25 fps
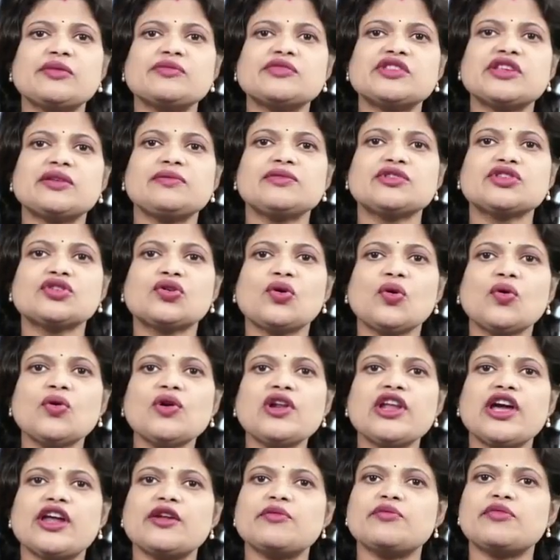themselves
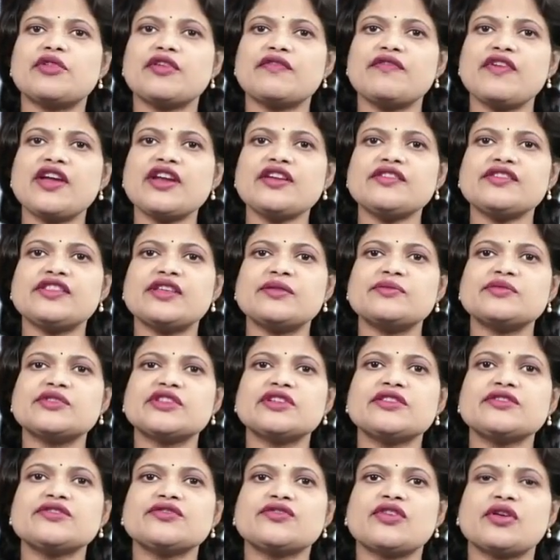cool and prevent
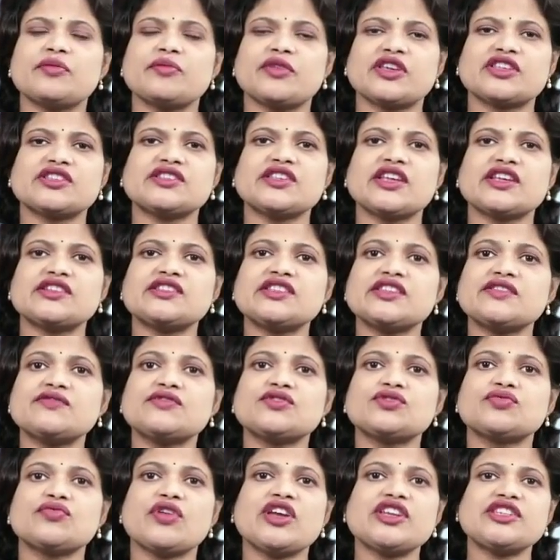themselves from excessive
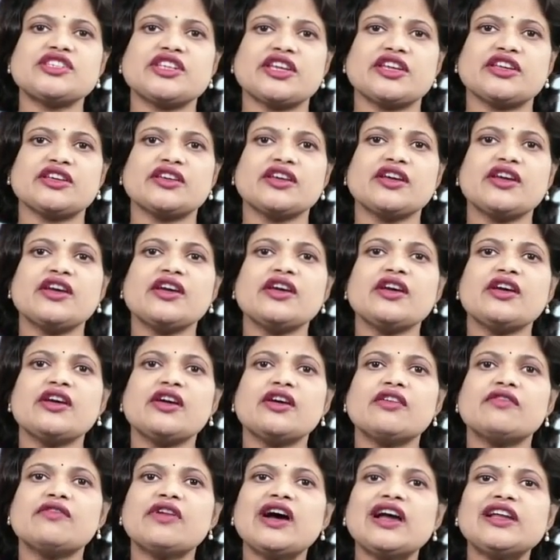sweating,
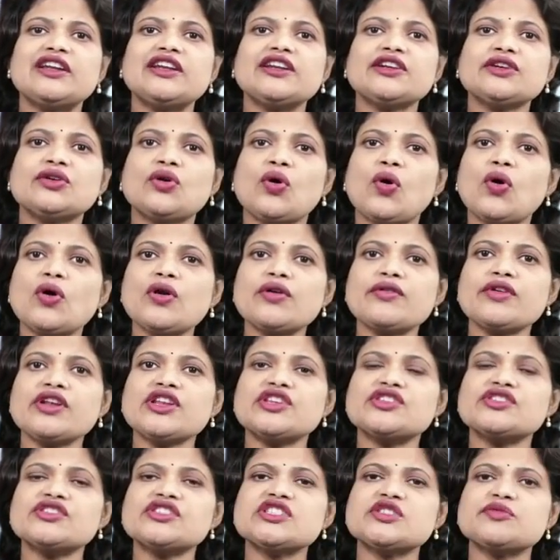while in cold
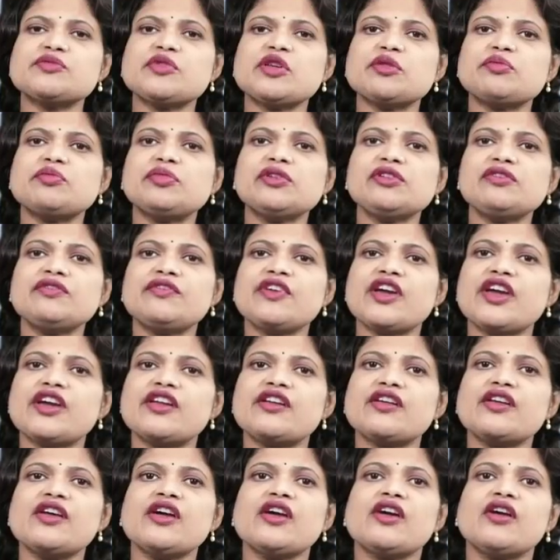regions people
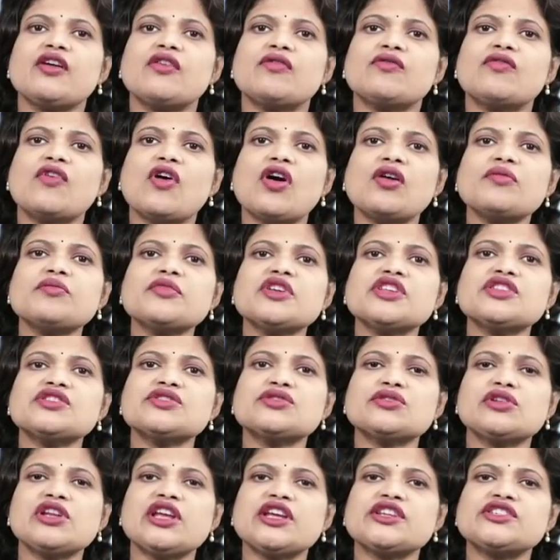wear warm
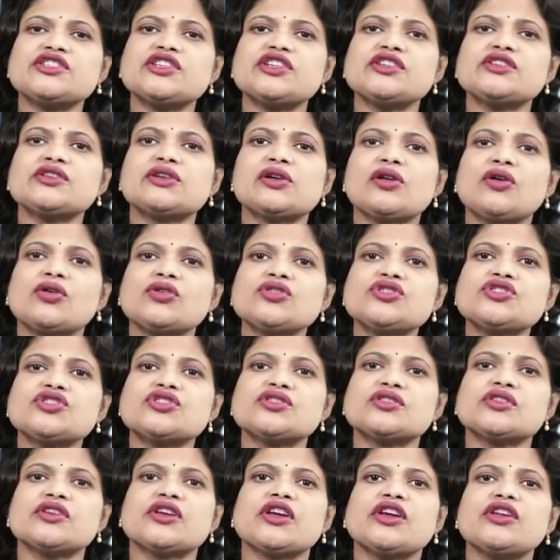insulated
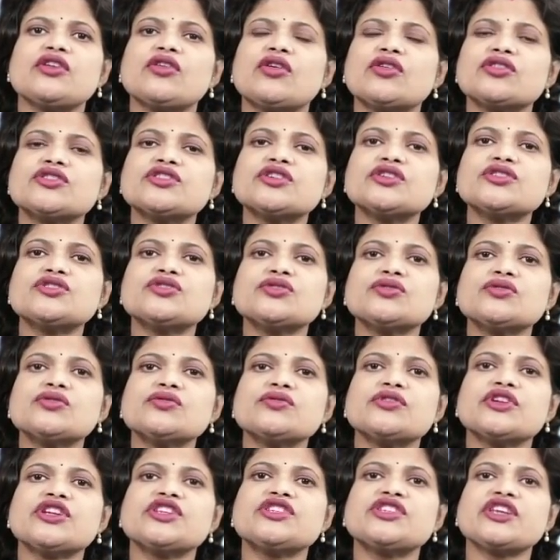clothes in order
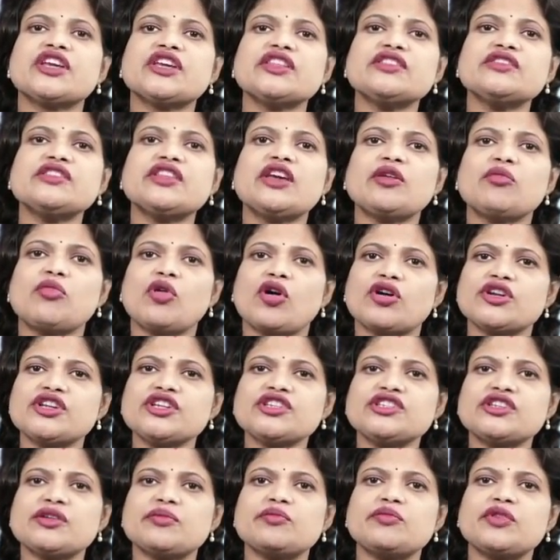to retain their
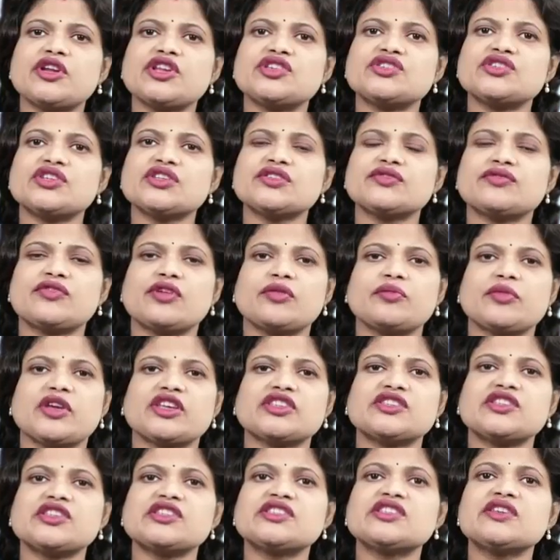body temperatures from
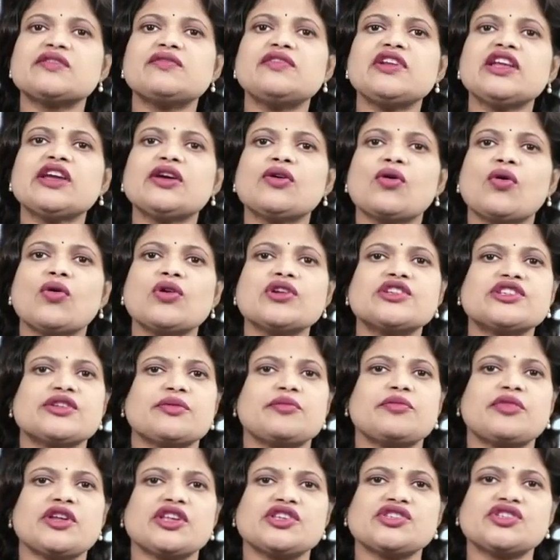excessively cold
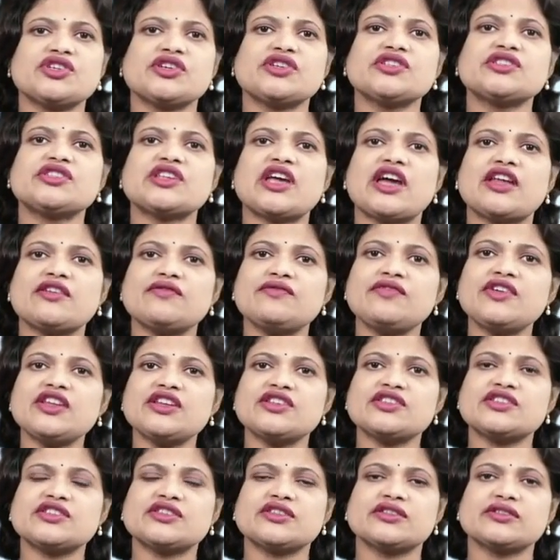temperatures and
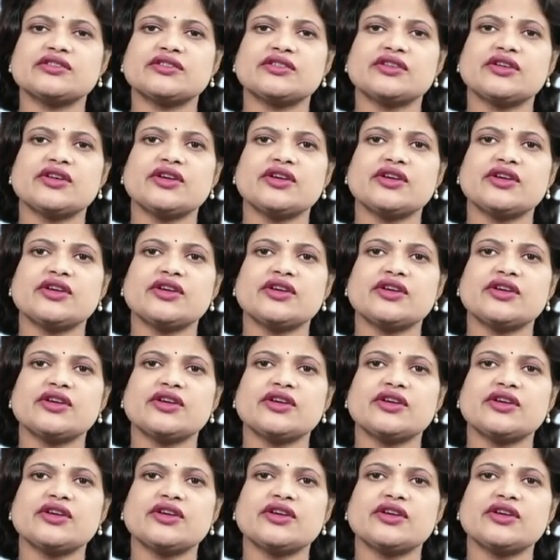winds.